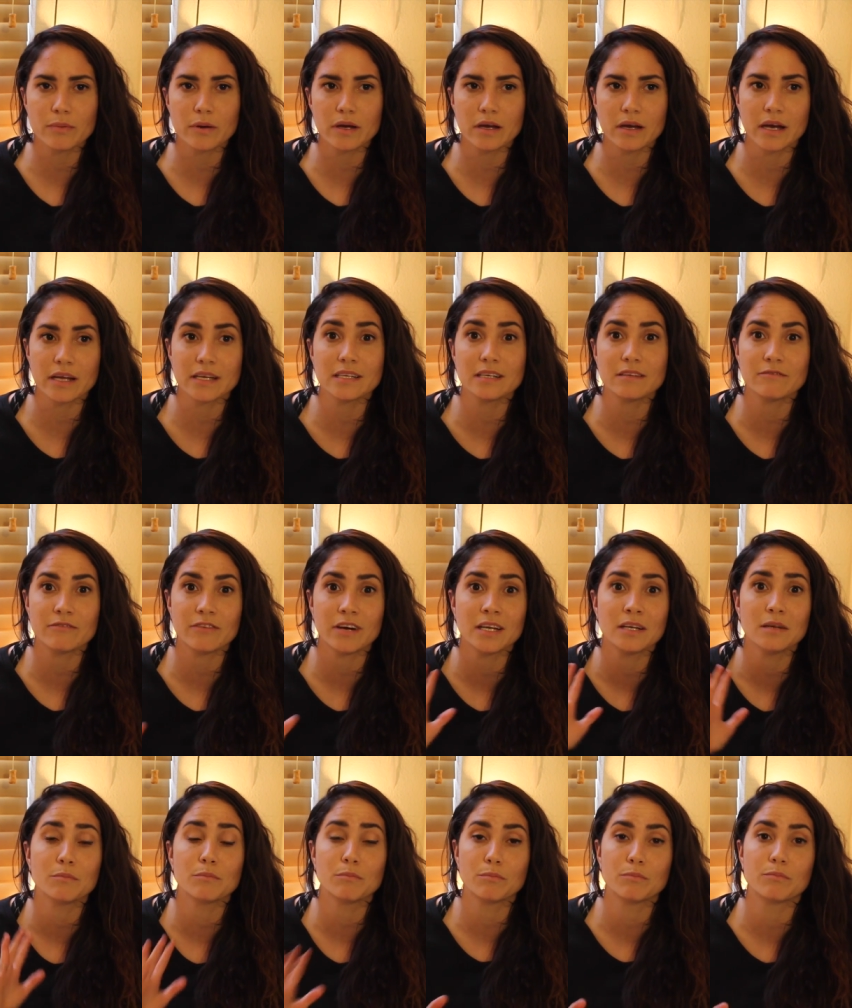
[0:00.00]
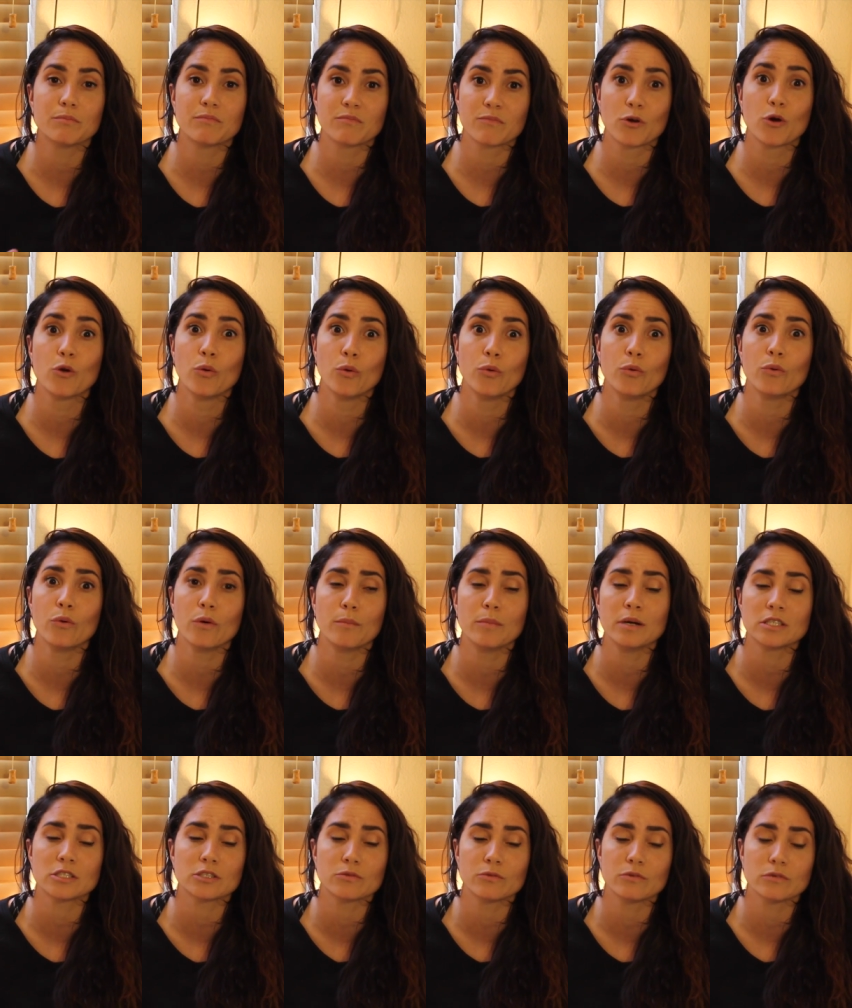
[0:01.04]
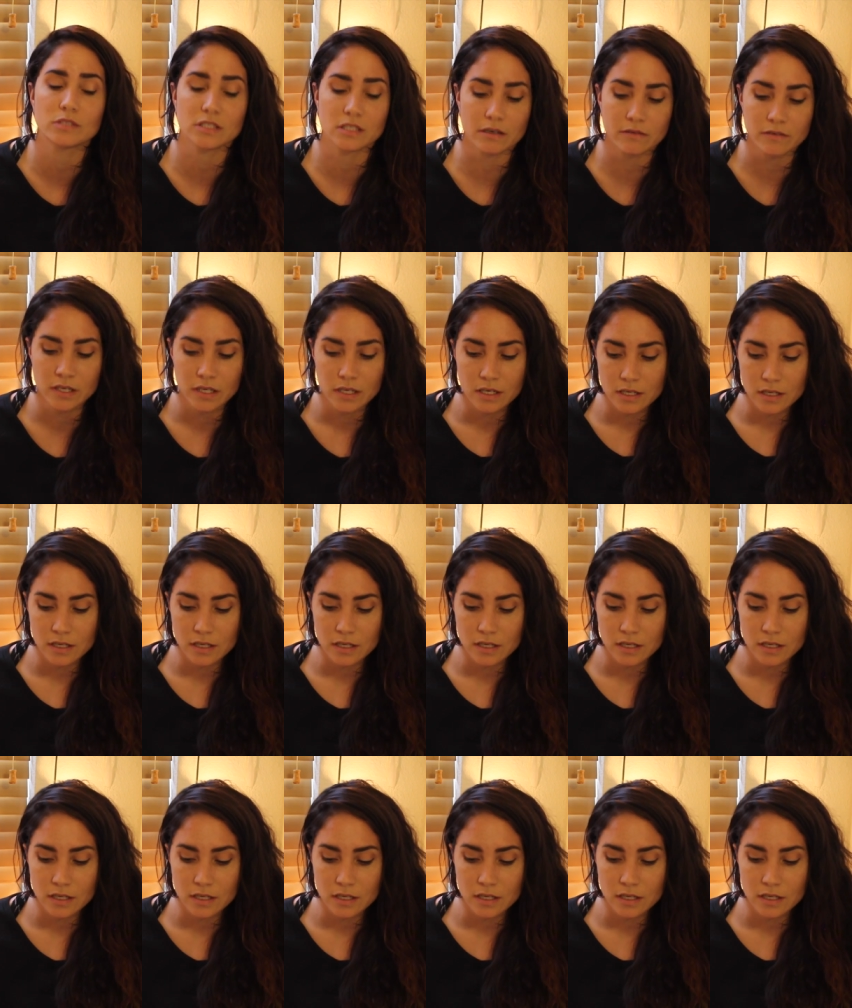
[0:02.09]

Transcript: but I did find a cool, a bunch of cool stuff.